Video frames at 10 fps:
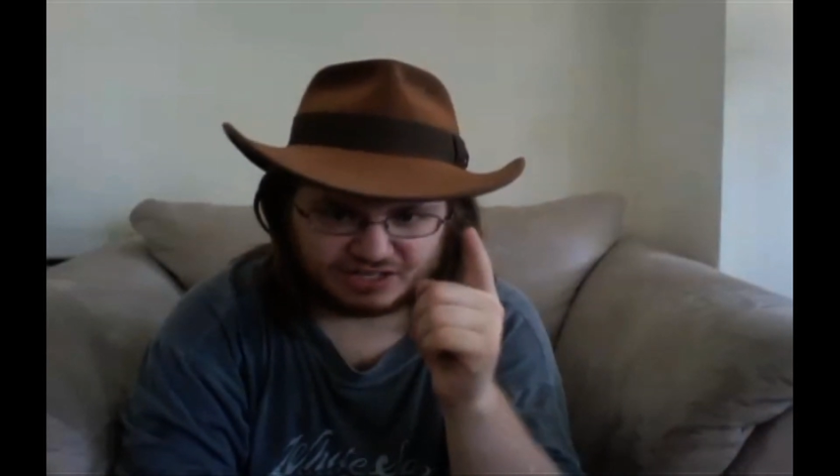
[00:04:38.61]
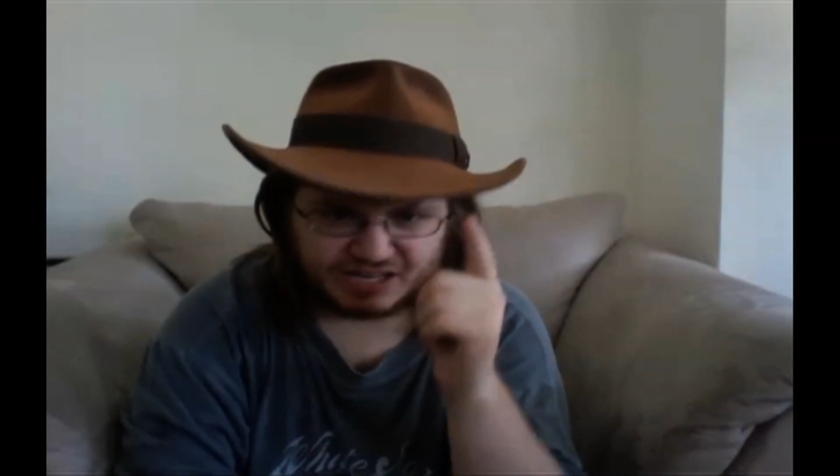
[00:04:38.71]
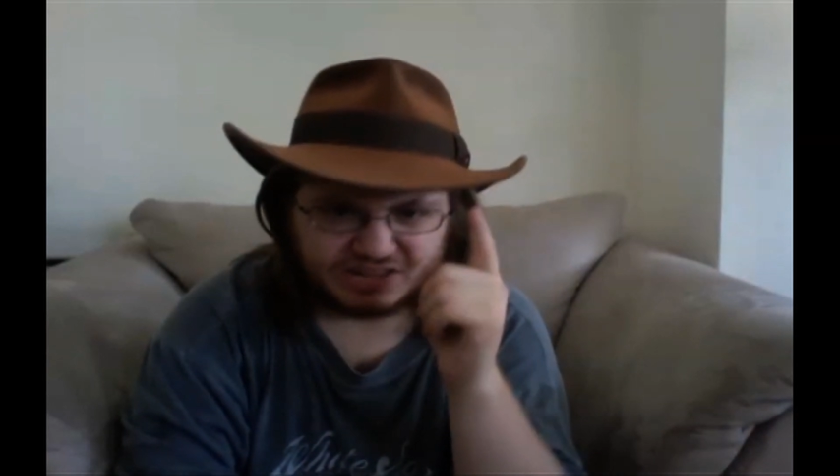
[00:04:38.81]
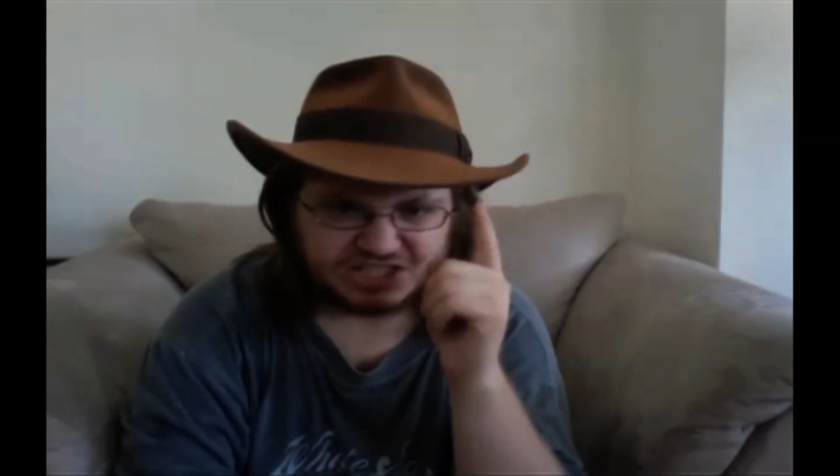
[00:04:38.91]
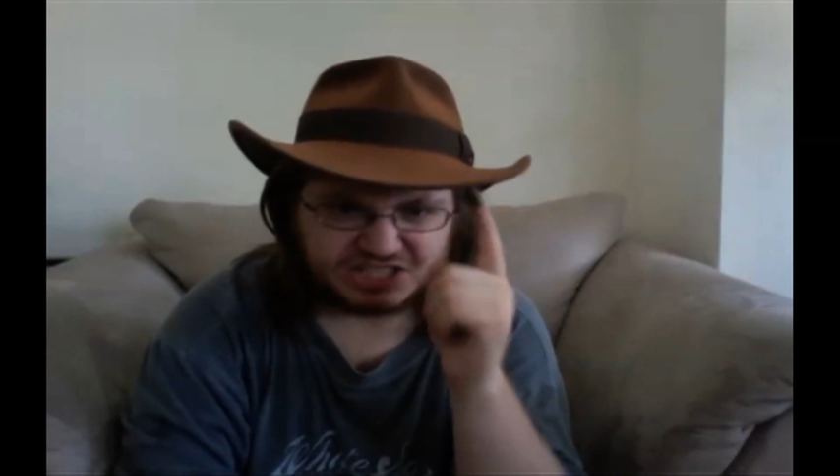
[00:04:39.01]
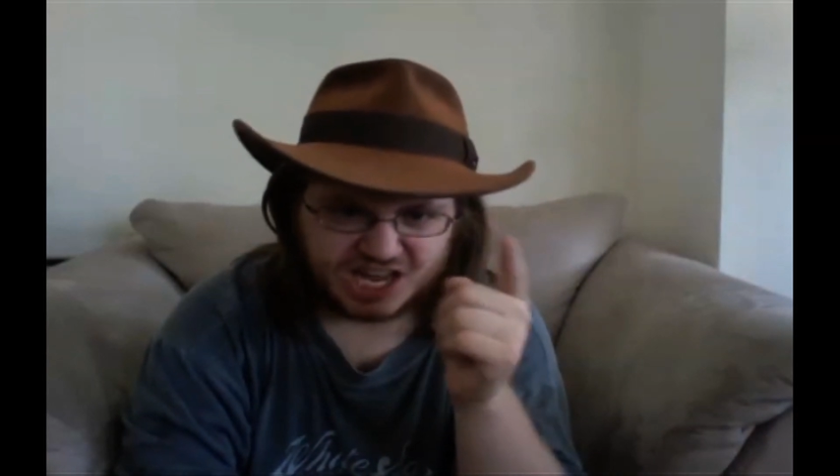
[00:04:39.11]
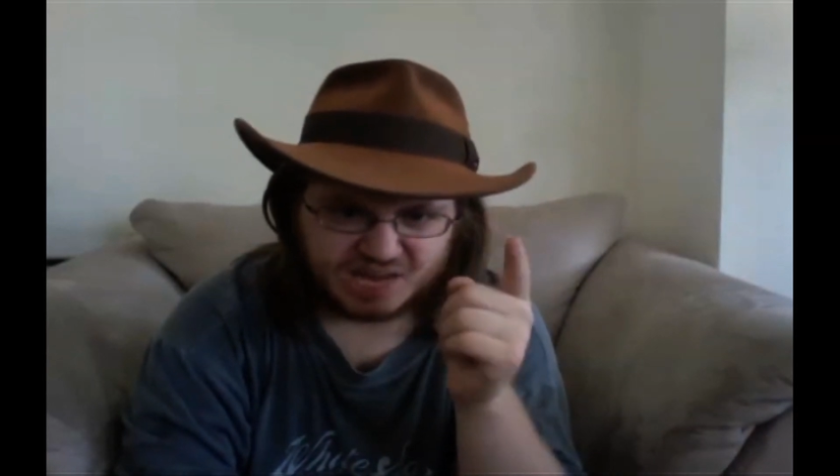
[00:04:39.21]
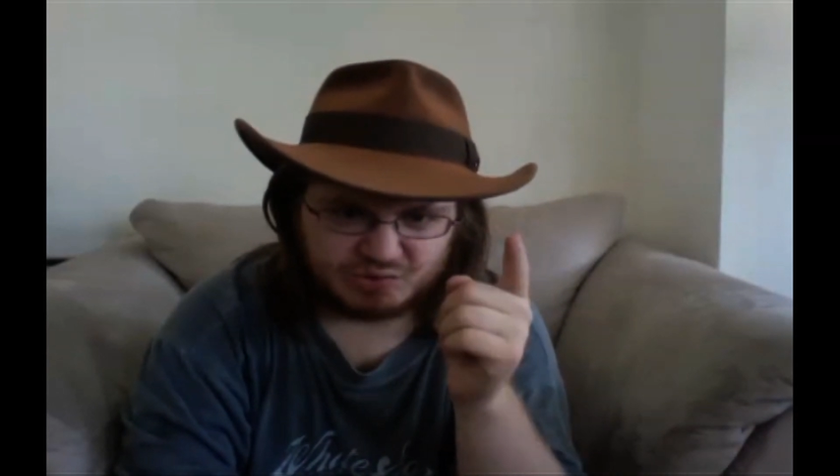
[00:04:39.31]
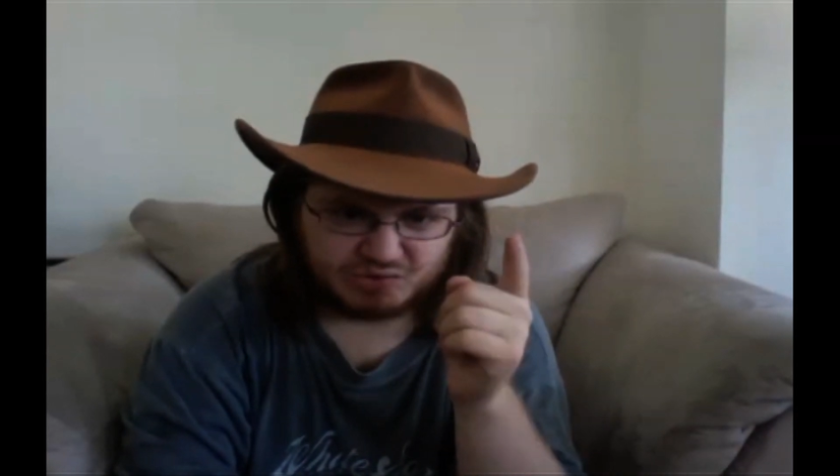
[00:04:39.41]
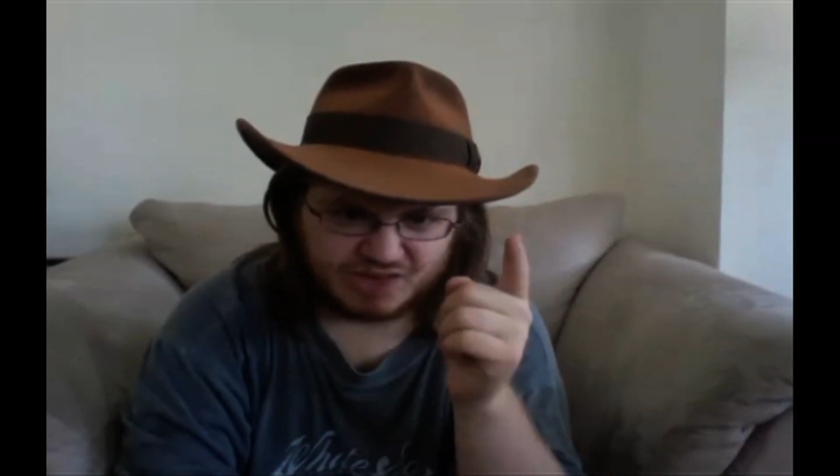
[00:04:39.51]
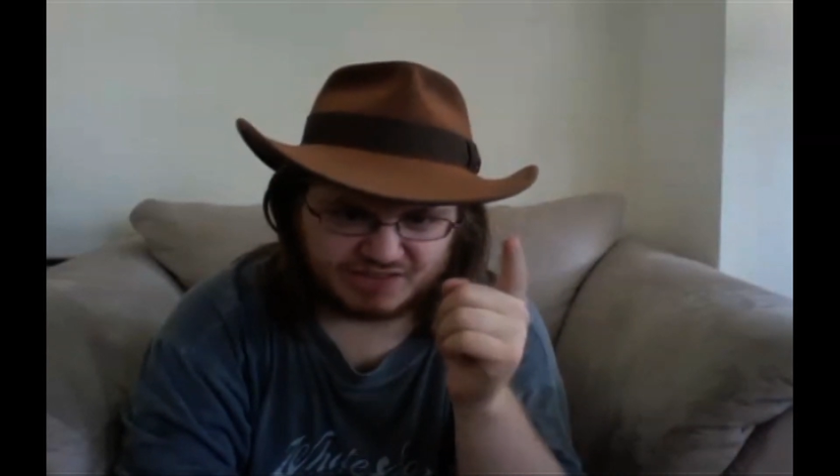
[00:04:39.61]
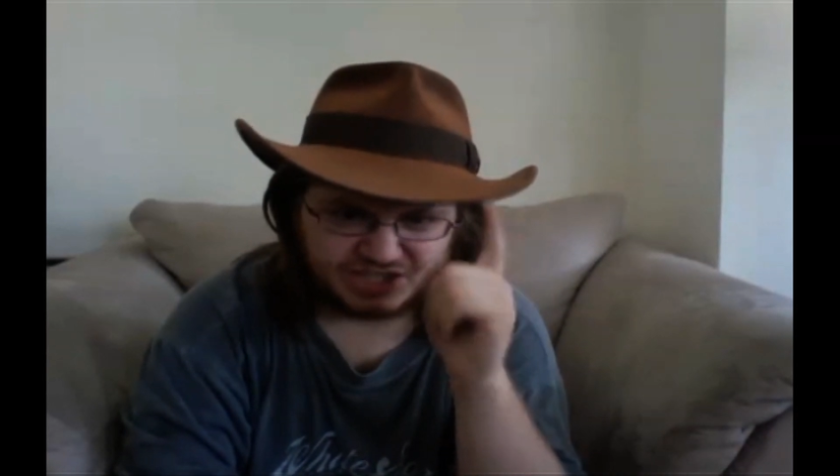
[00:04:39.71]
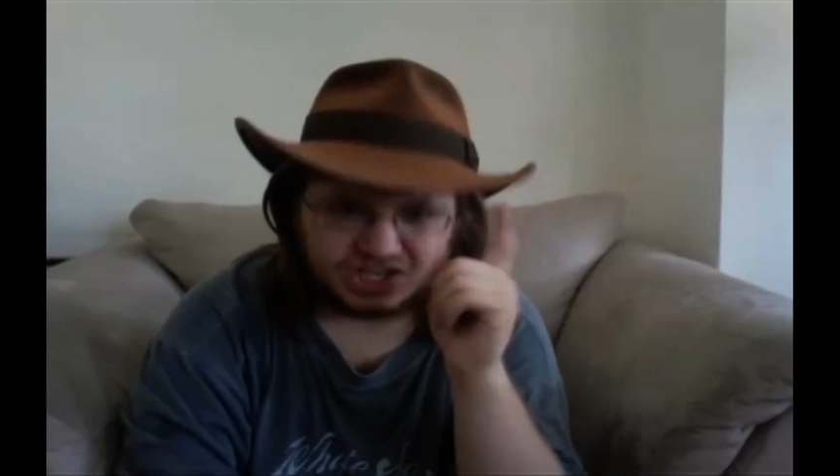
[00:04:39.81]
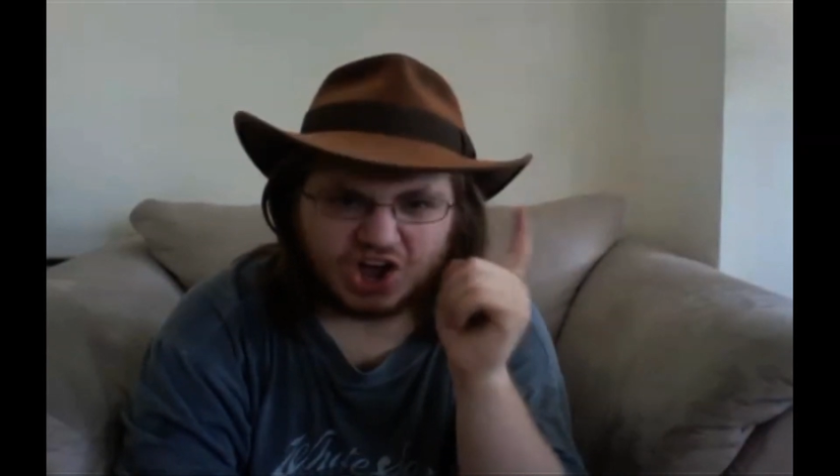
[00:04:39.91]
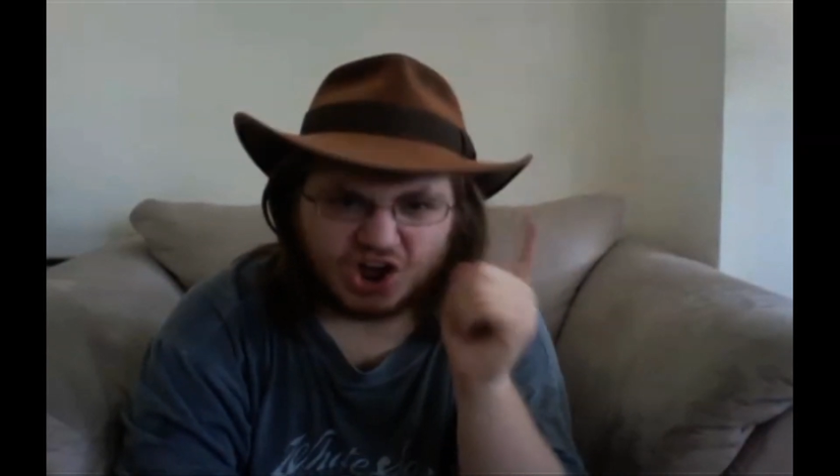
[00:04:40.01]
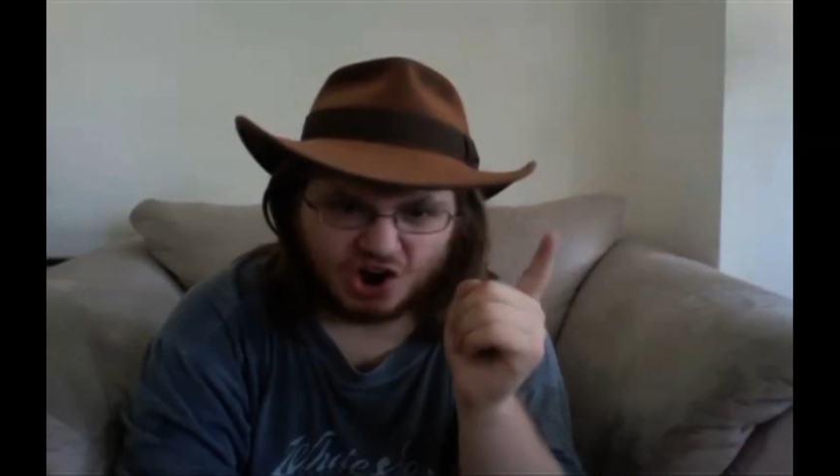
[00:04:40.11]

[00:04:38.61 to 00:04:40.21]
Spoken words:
down the same crevice